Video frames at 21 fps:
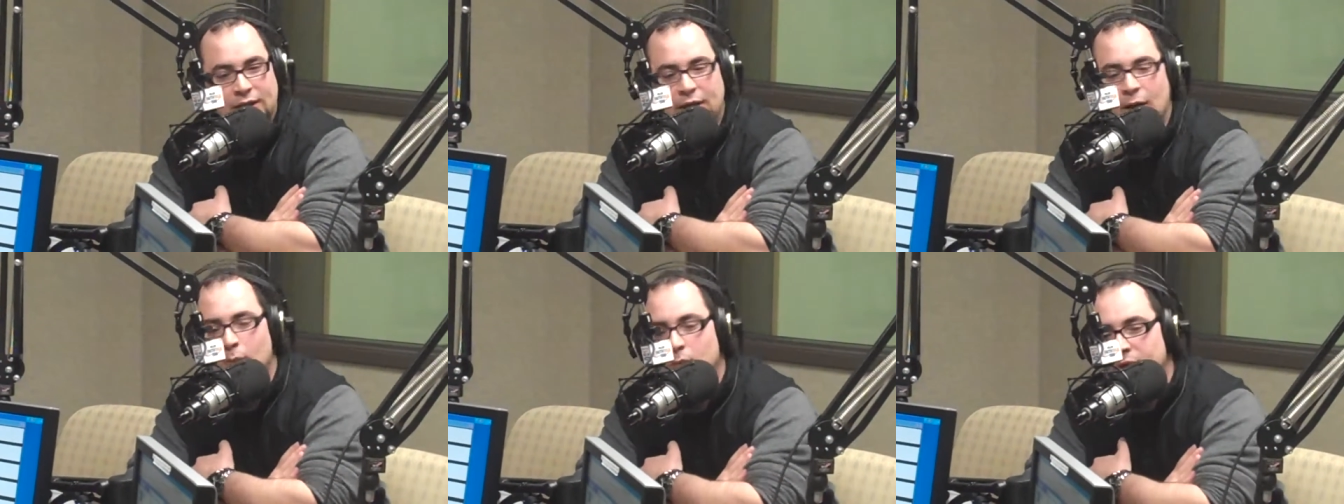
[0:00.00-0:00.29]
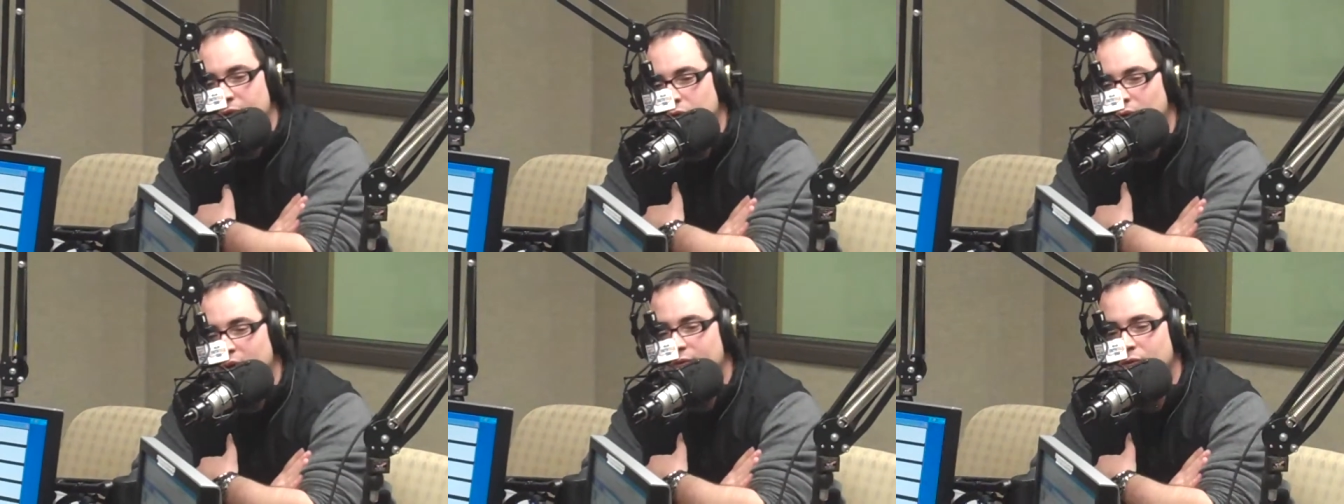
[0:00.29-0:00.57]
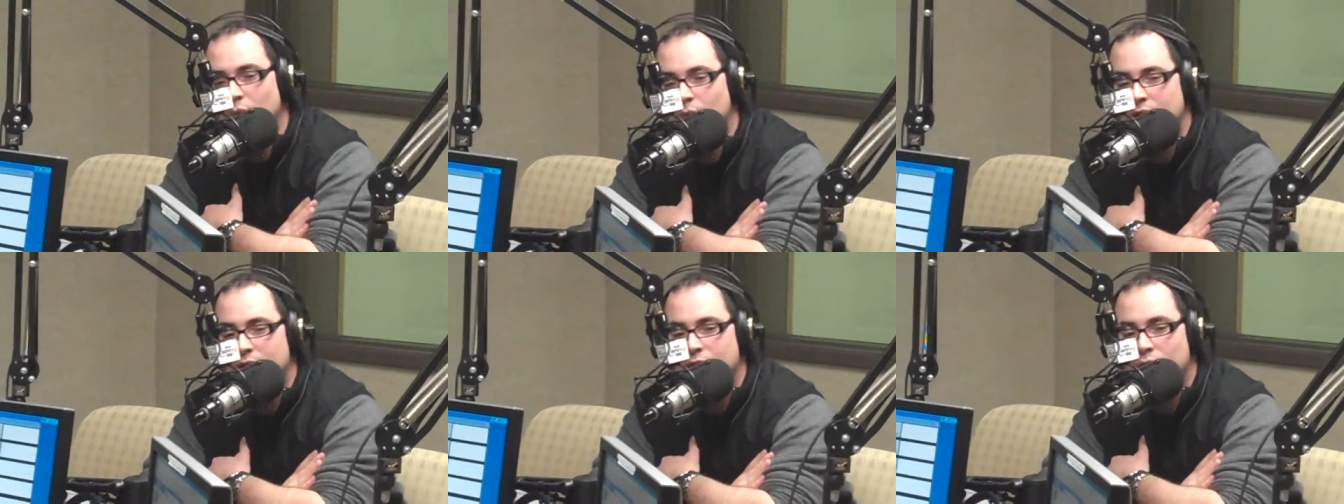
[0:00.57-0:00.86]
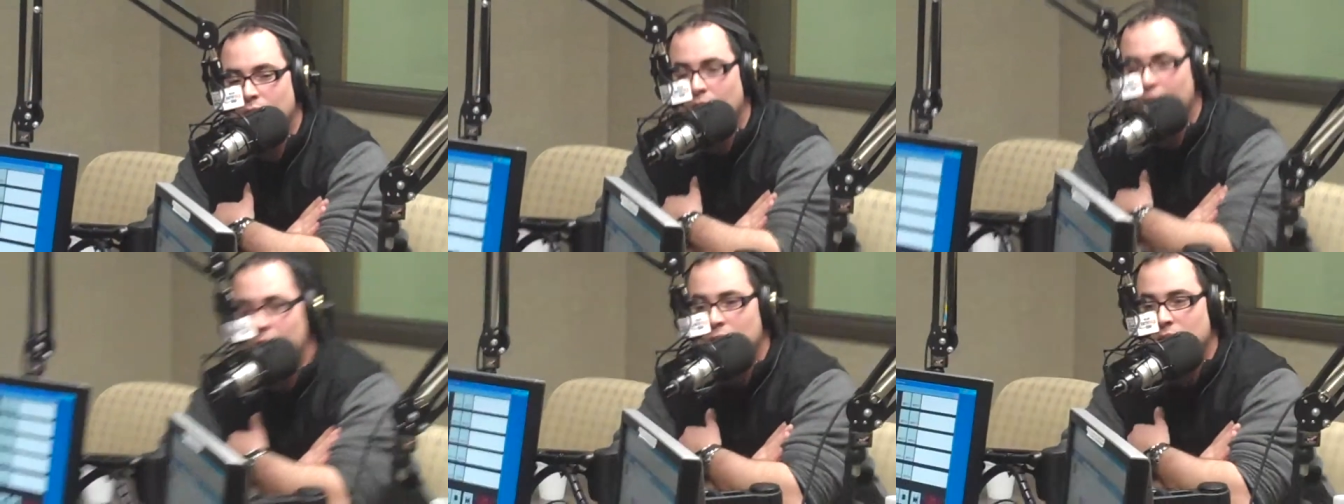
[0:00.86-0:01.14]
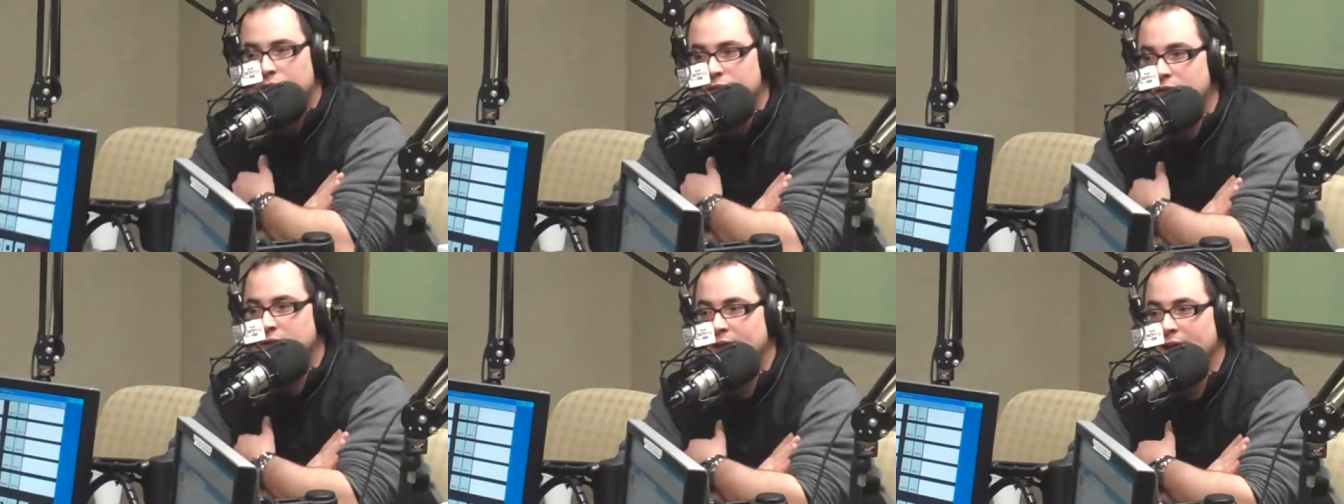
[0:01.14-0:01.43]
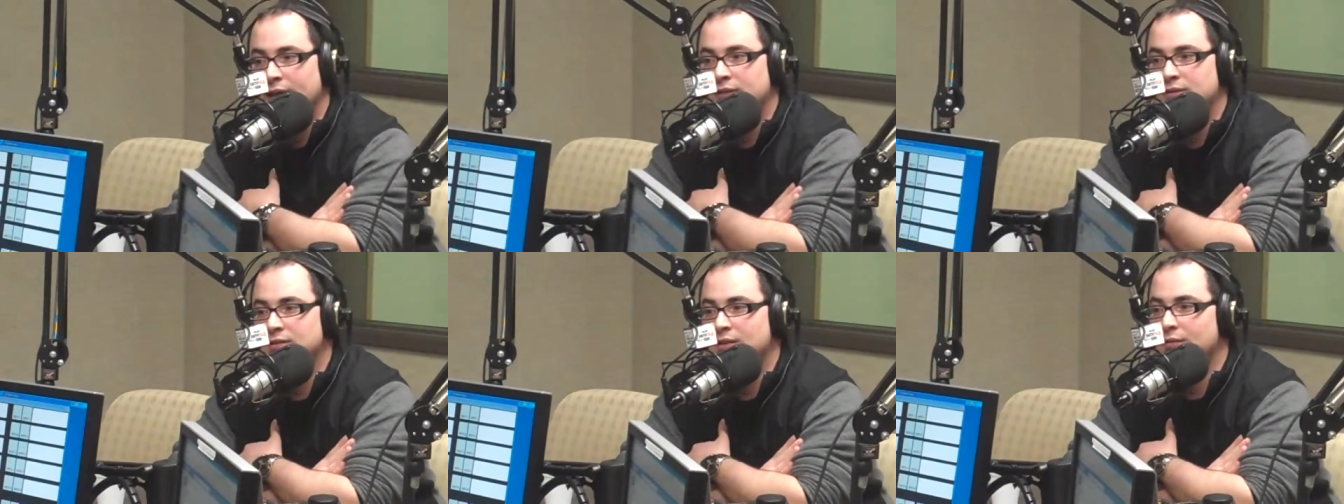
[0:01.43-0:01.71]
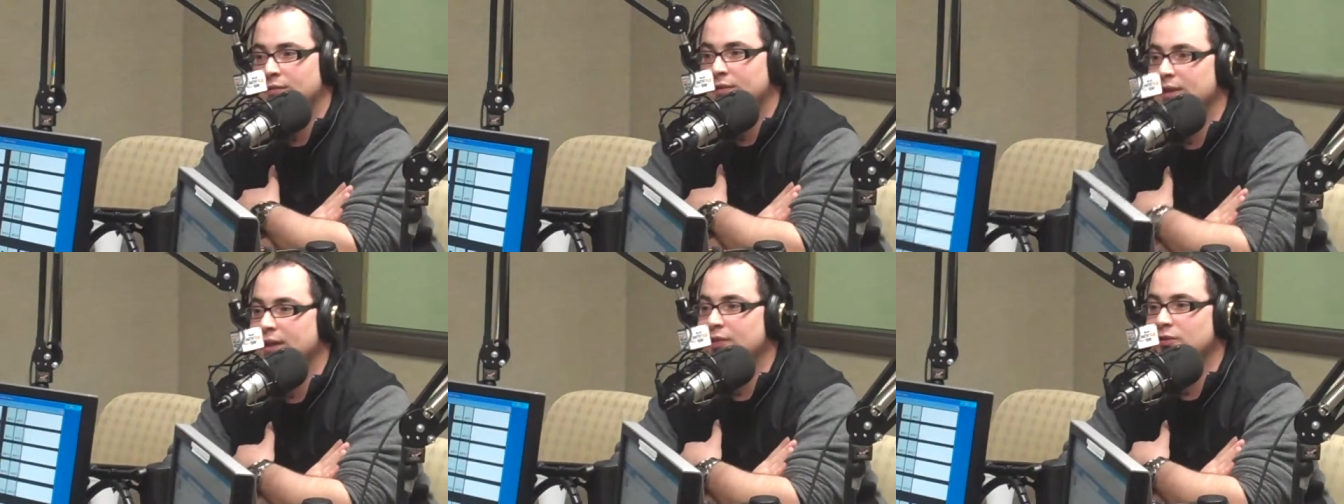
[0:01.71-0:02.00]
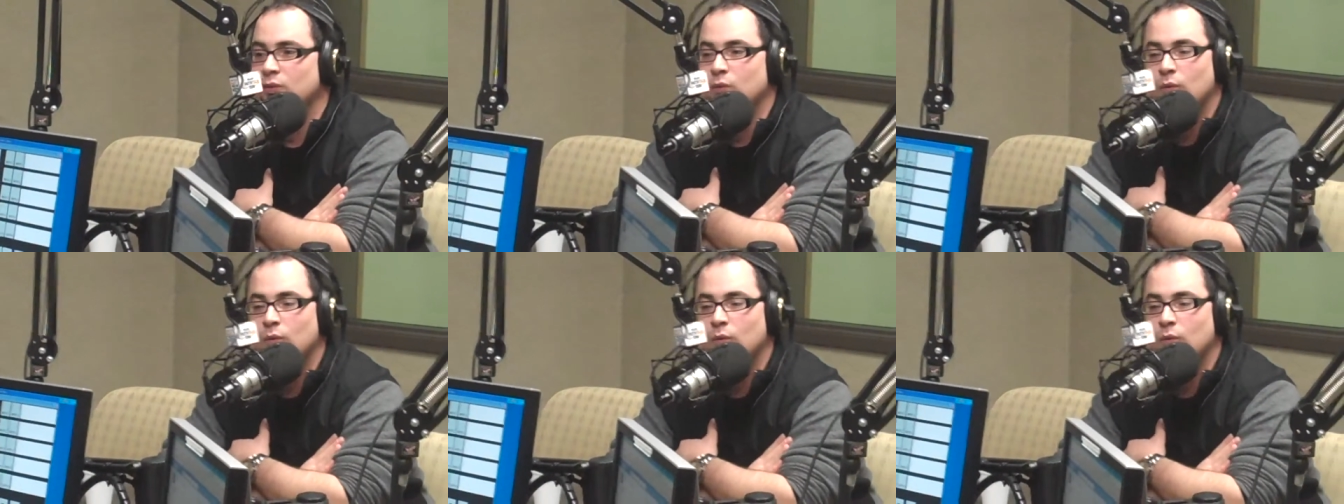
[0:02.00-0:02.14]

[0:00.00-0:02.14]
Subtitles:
Yep, we do have 24 hours a day, 7 days a